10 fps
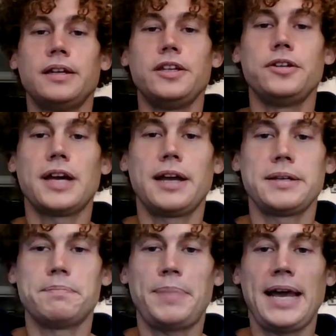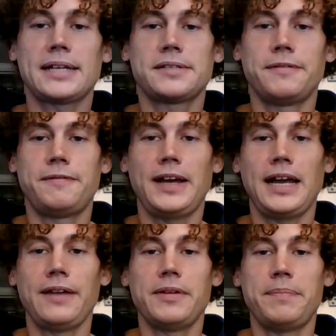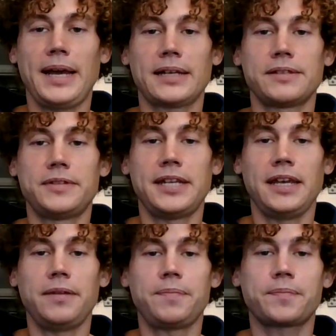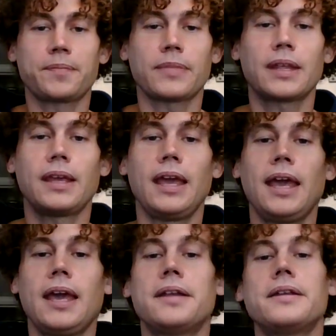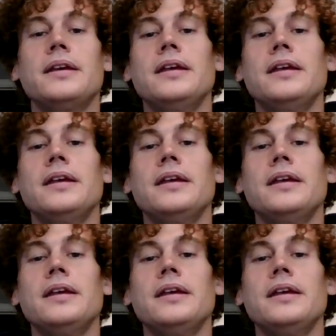You got packs of five and packs of ten, and